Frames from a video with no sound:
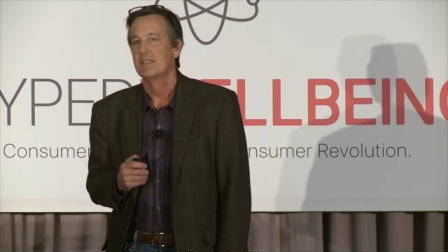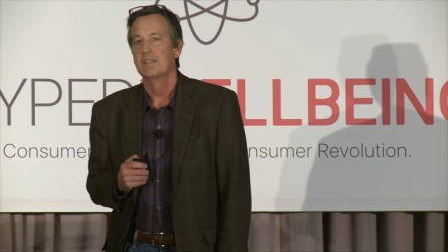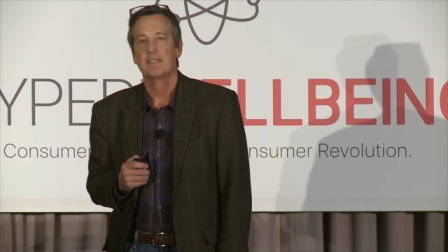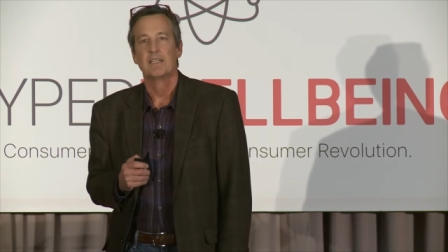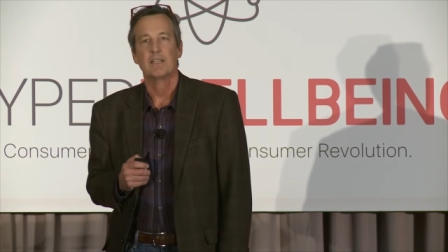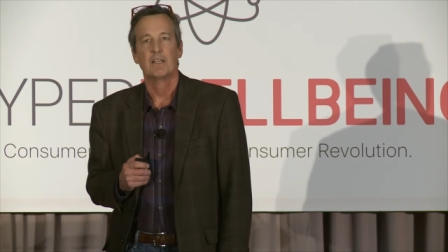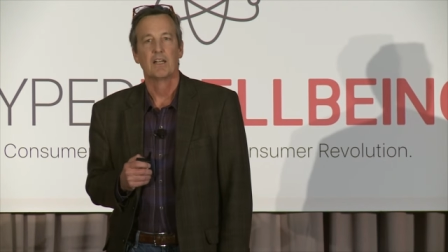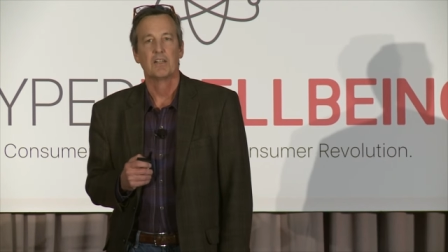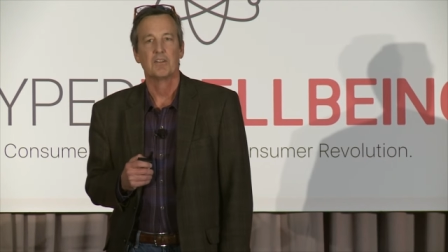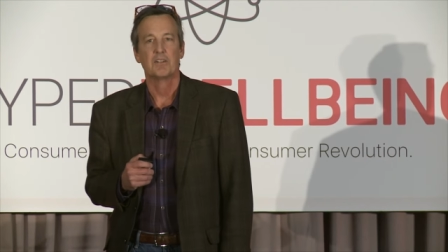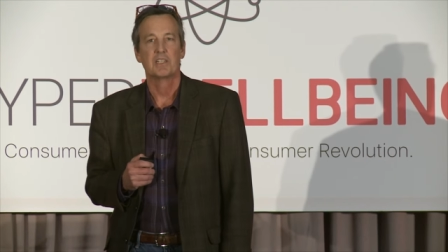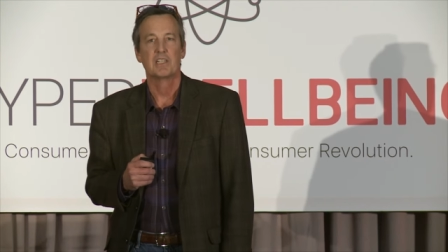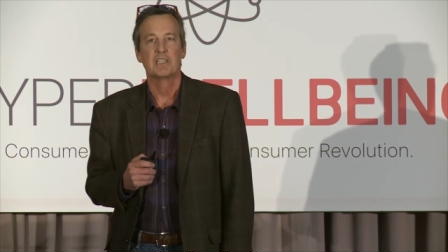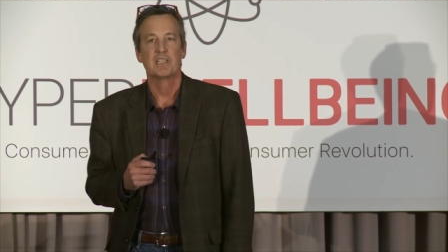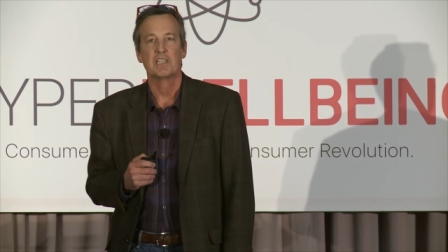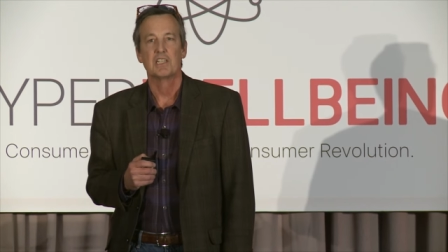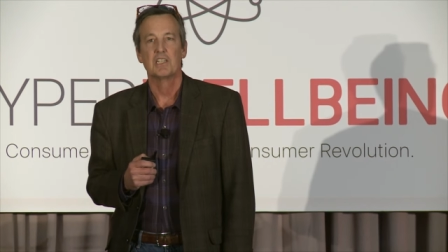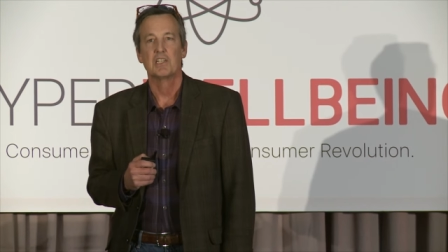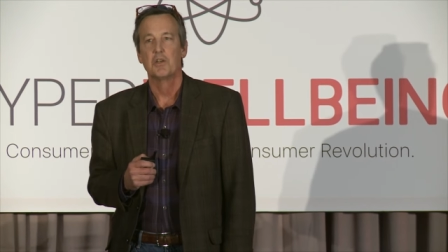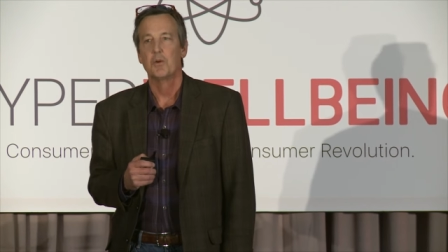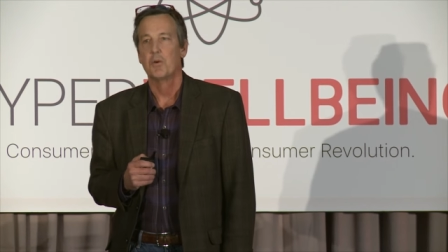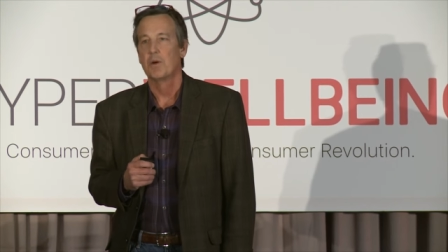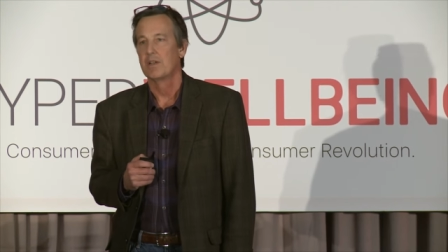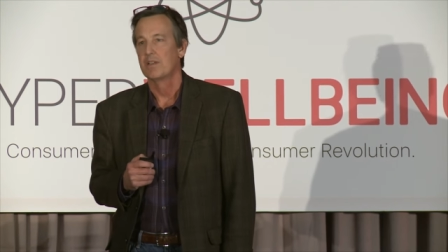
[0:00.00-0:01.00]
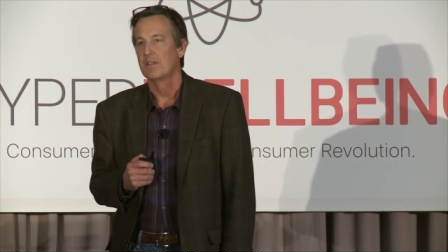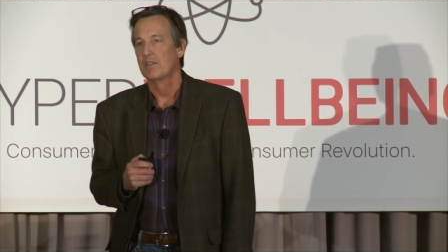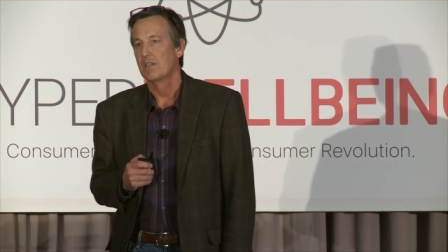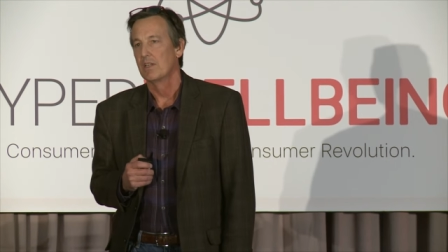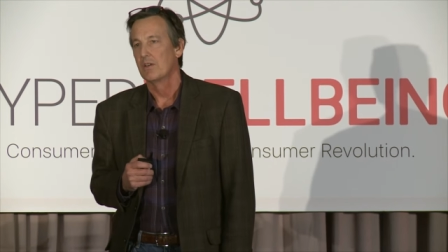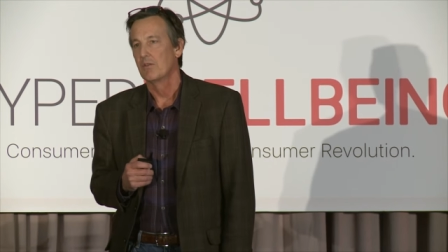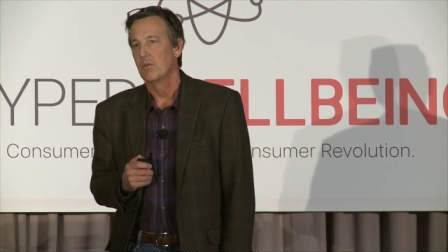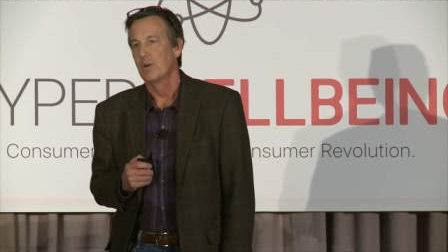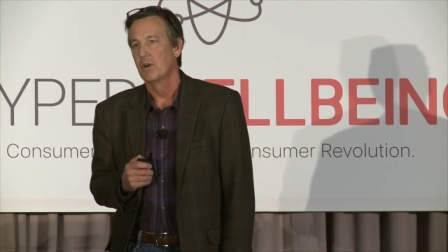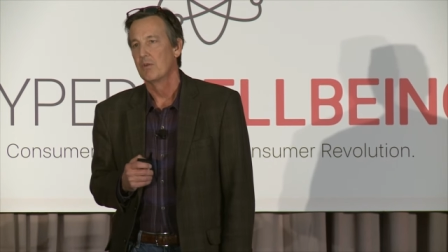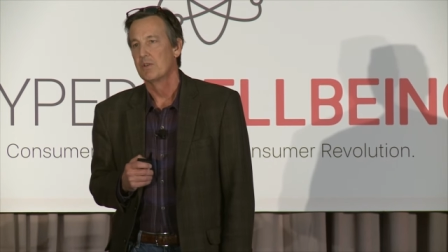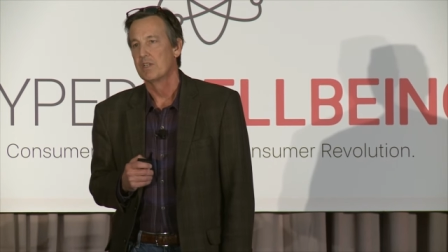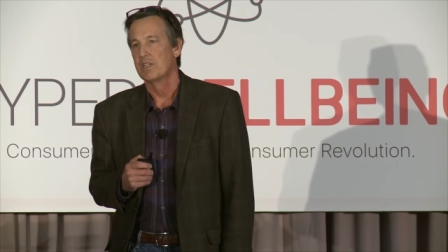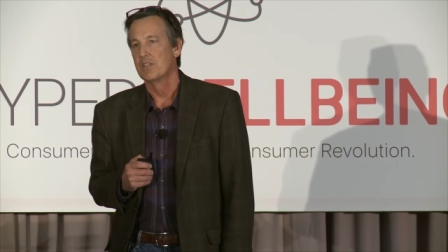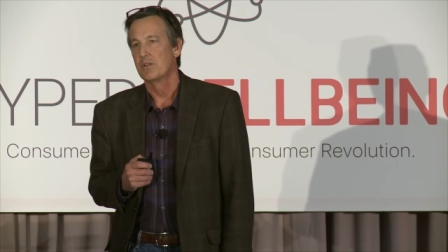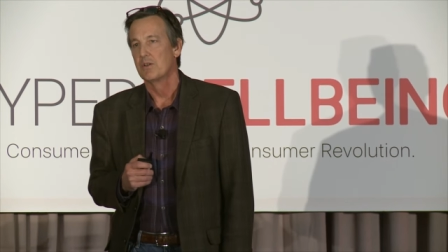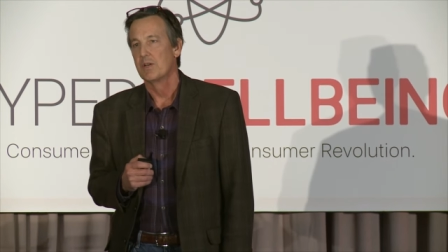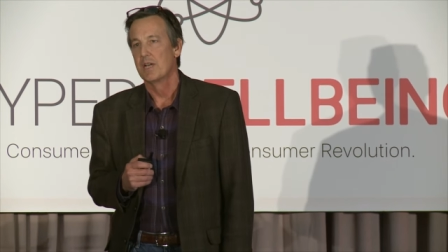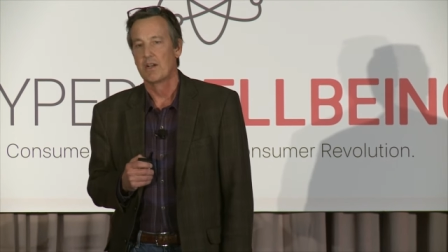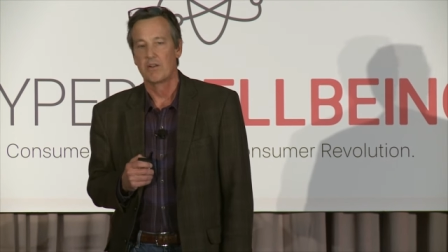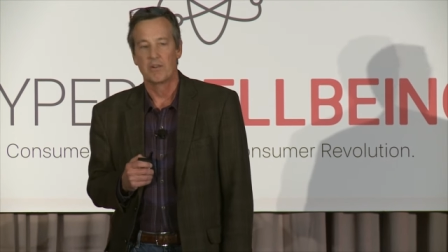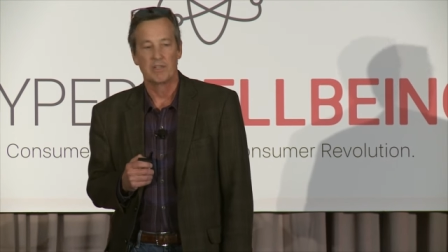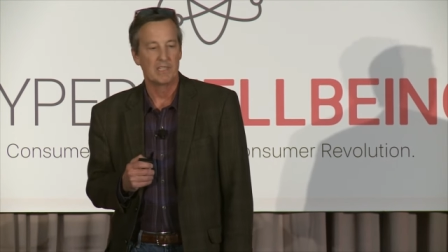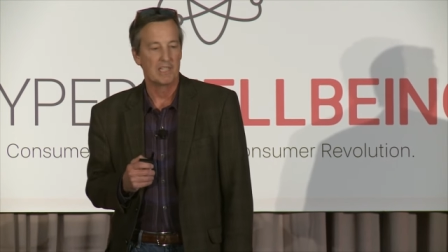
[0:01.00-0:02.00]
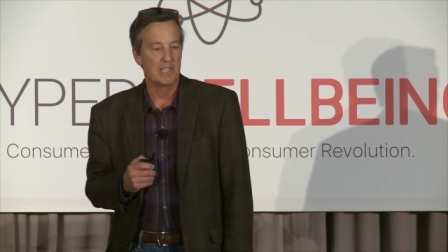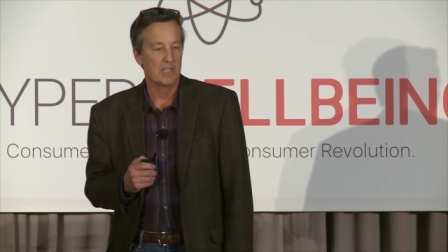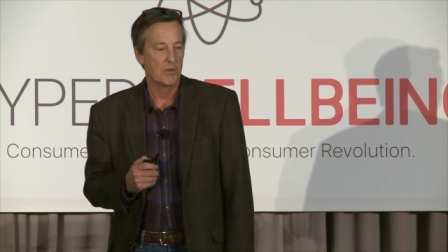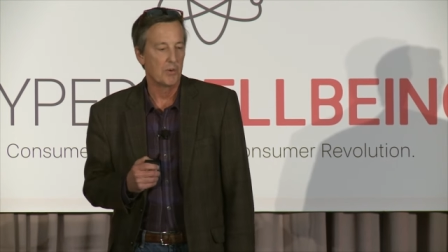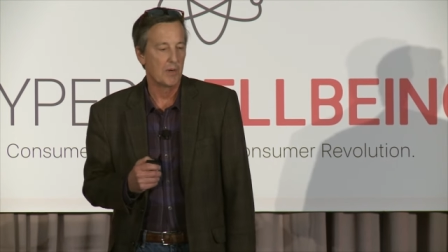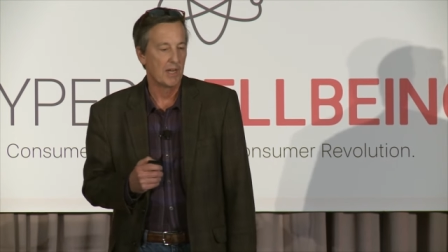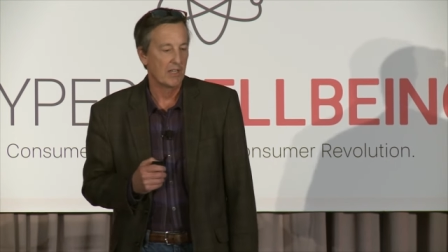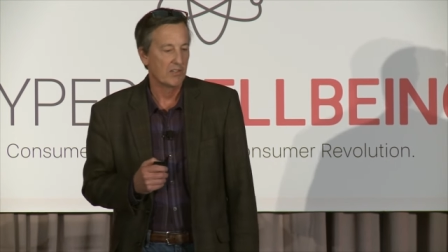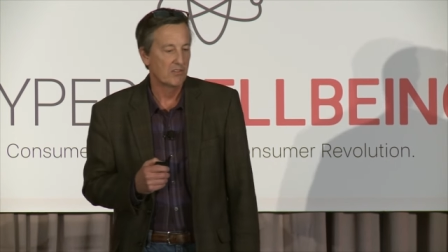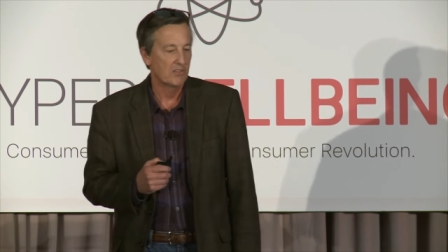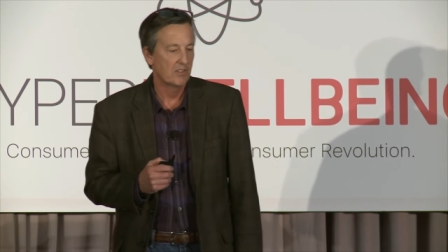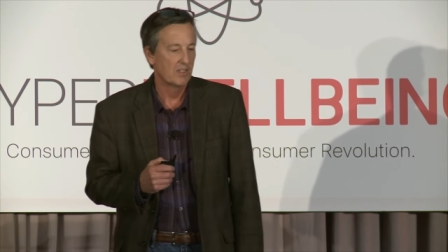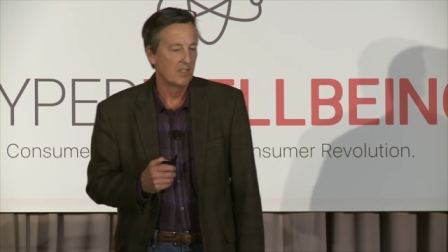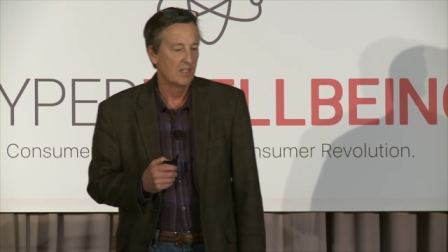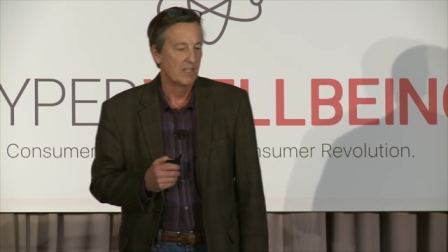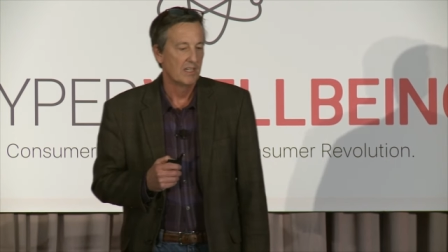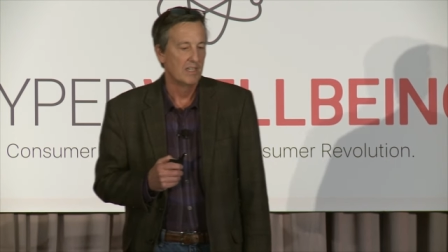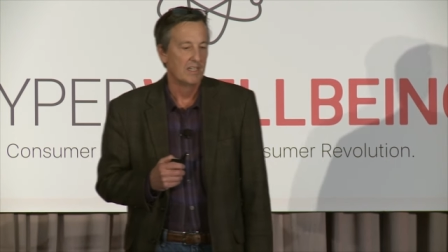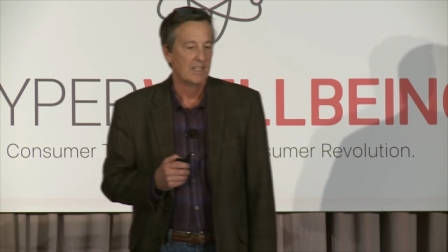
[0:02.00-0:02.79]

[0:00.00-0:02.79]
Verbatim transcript: you know, look at the U- what we do here in the US,